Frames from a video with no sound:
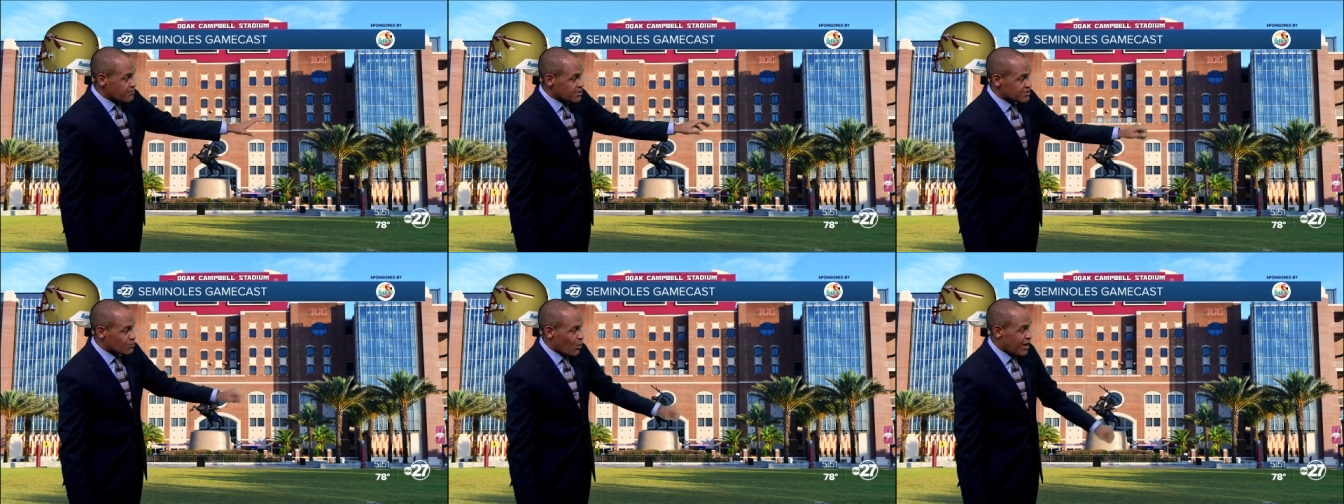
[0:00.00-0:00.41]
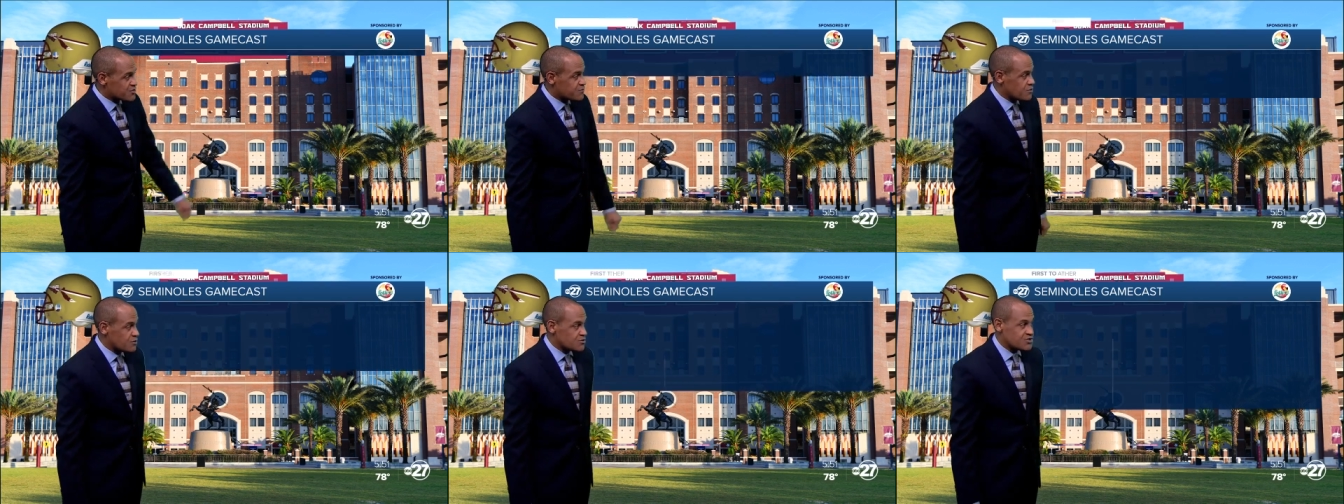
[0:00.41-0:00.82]
but
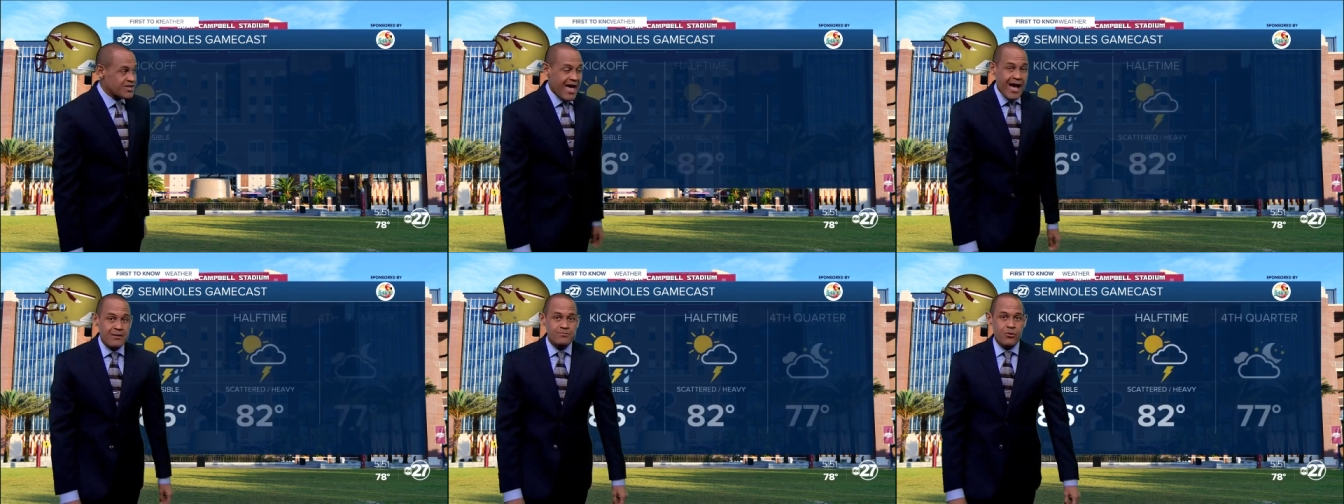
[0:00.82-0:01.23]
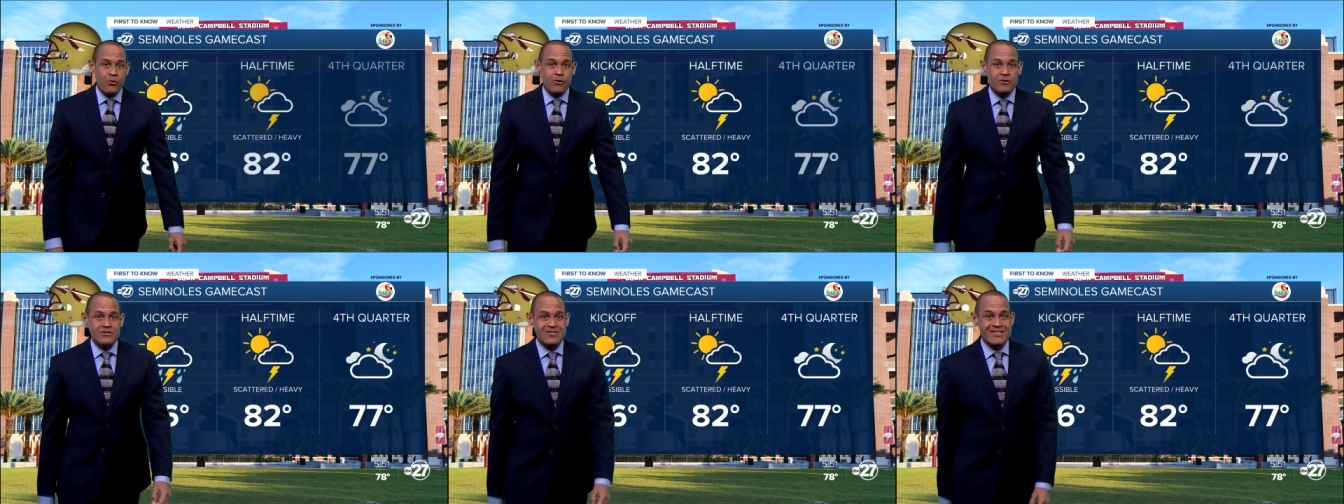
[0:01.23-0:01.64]
watch for those
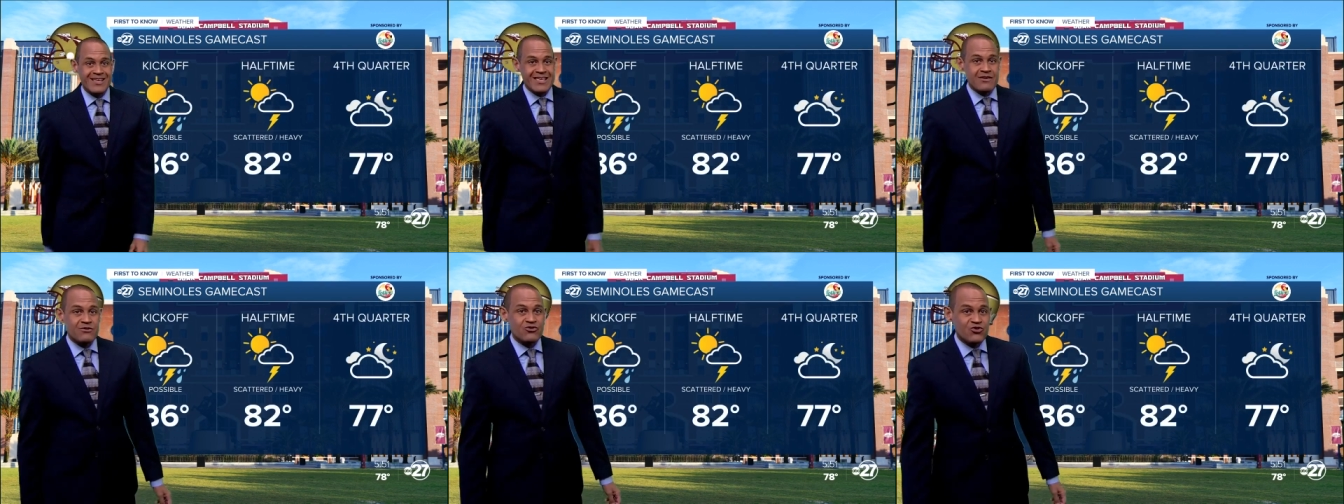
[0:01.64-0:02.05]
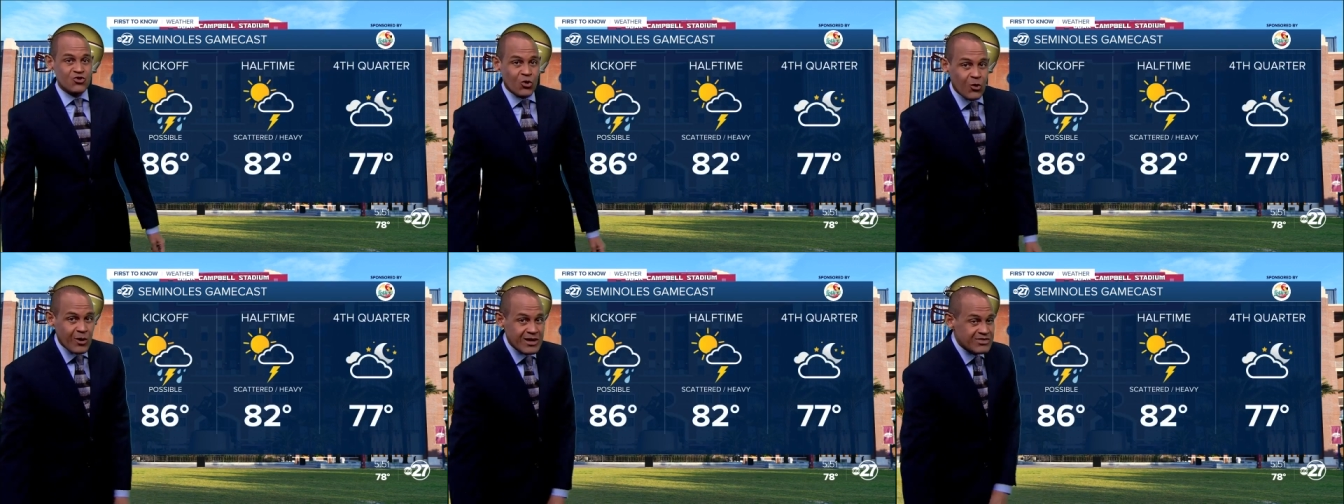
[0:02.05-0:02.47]
downpours. And then even
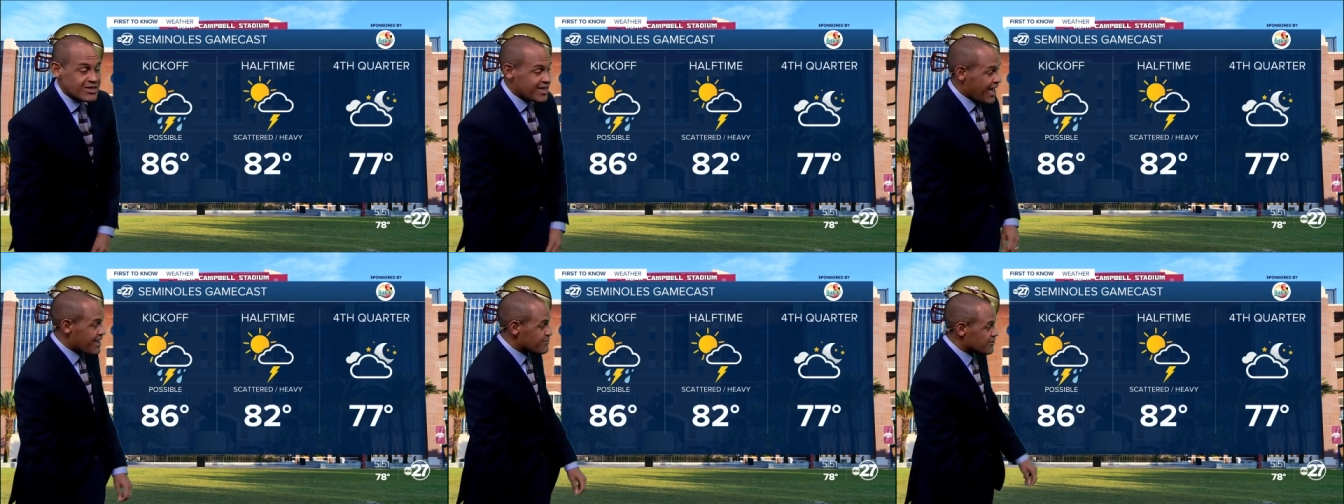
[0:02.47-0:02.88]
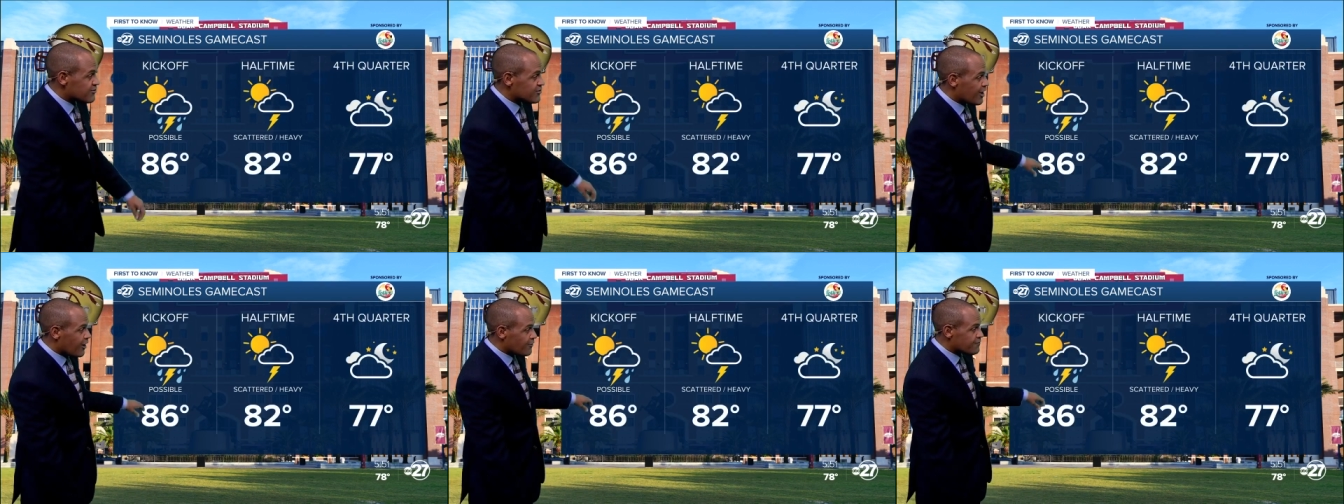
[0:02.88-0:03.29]
during the game
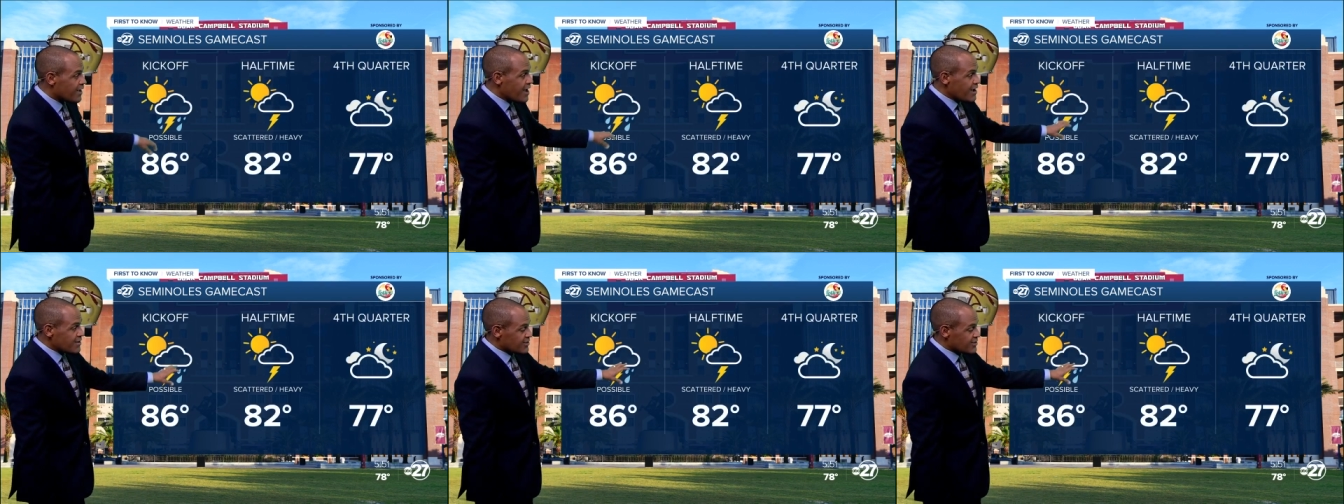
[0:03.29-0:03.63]
itself,